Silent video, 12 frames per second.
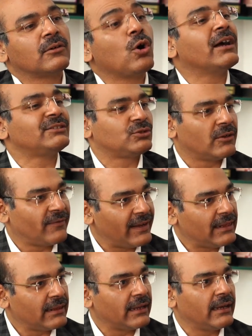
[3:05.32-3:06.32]
cost of
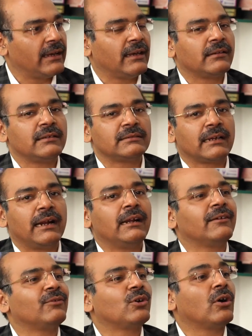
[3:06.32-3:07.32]
healthcare, this
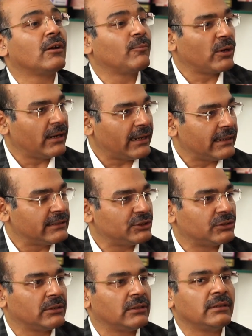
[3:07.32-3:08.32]
kind of a
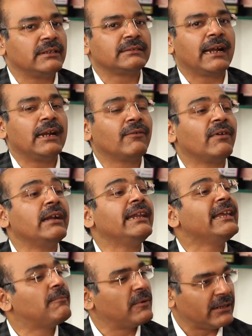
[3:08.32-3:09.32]
corporatization, this kind of a
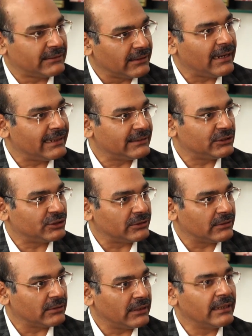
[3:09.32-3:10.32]

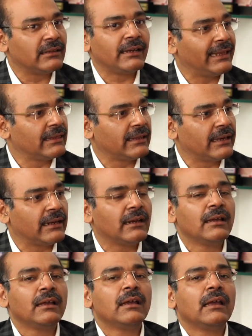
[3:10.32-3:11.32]
depersonalization in the
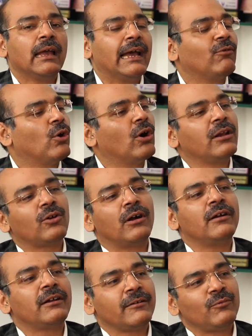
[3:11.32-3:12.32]
healthcare have all
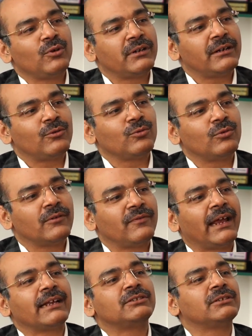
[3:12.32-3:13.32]
contributed to a
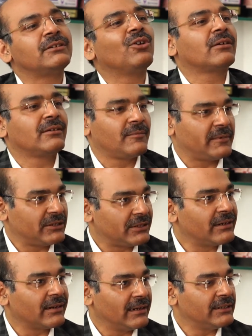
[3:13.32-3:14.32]
fractured
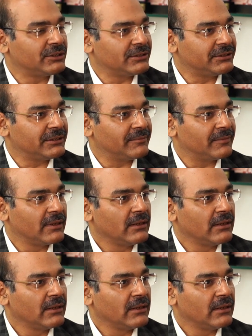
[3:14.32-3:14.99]
doctor-patient relationship.